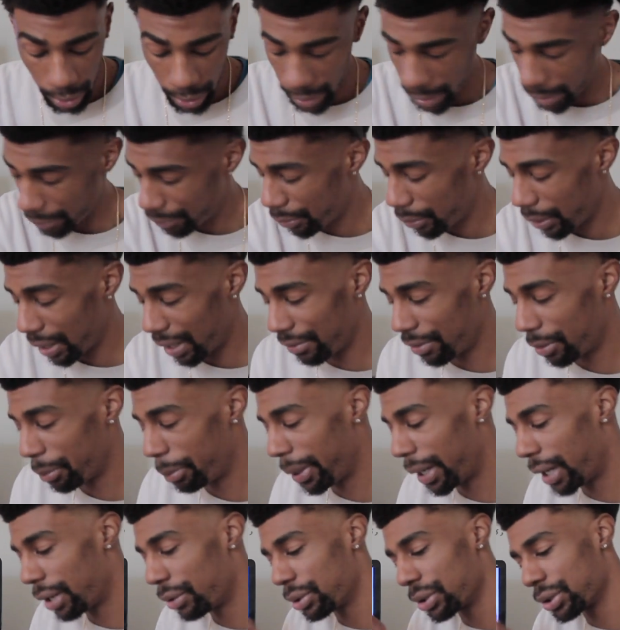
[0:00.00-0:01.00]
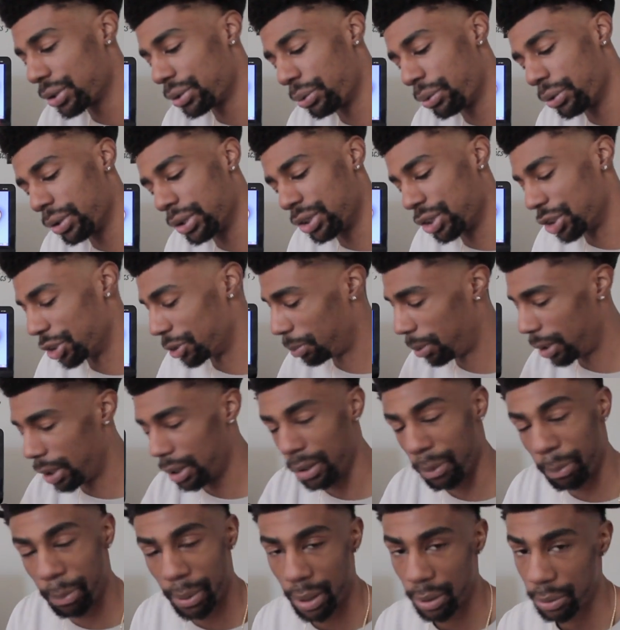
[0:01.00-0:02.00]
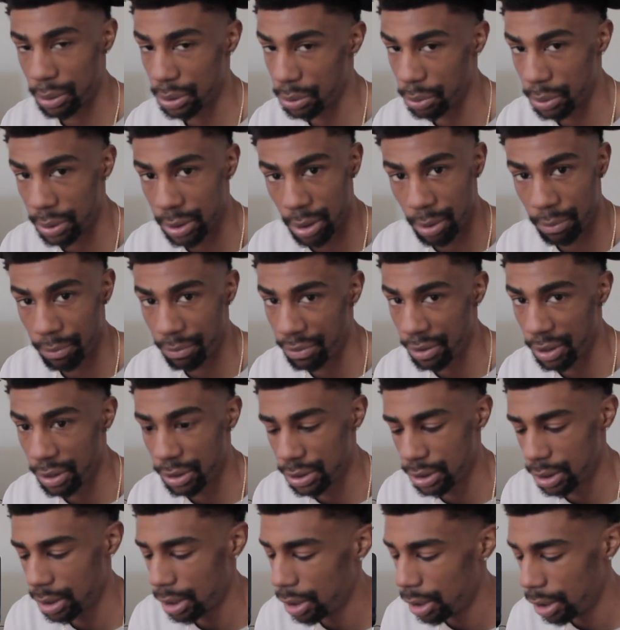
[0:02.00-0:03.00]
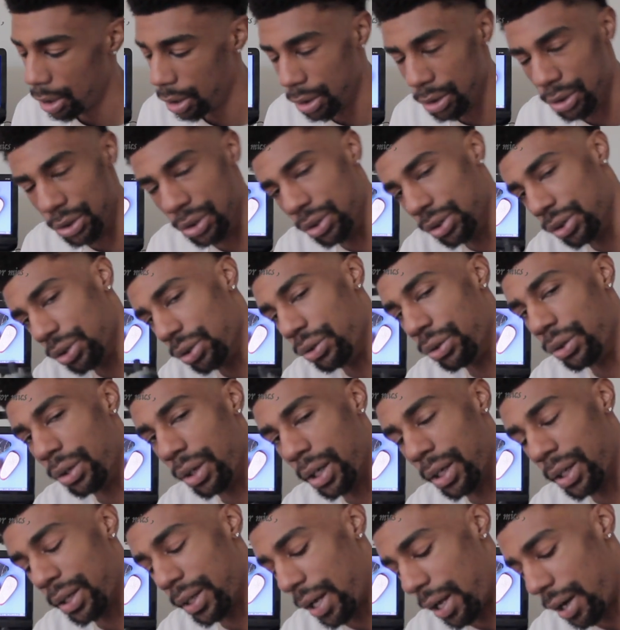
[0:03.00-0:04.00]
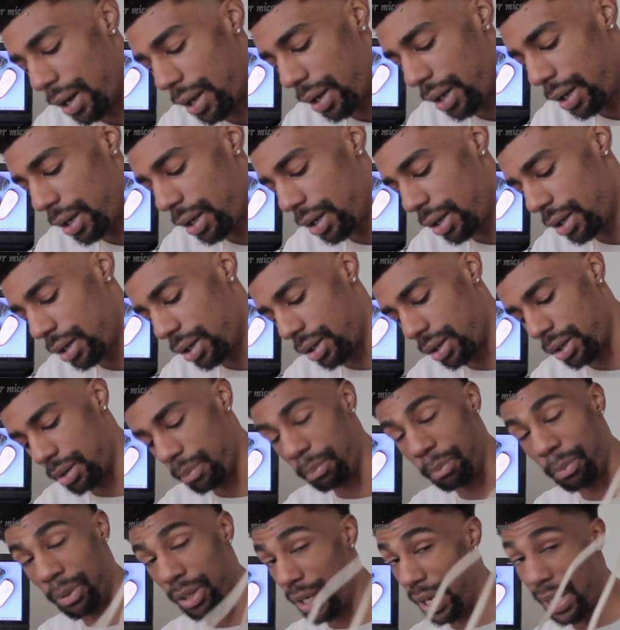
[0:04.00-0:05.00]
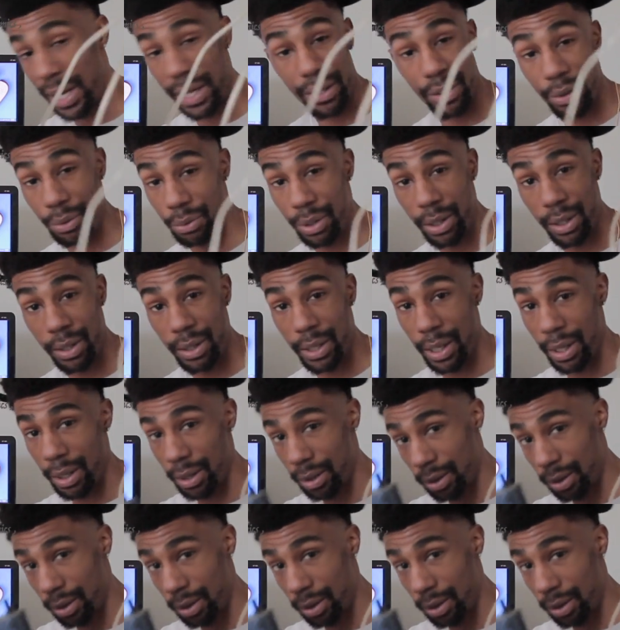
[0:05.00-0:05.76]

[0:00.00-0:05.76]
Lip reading: If you have a power source, just plug the power source up first, just so you can get that ahead, but I don't need that.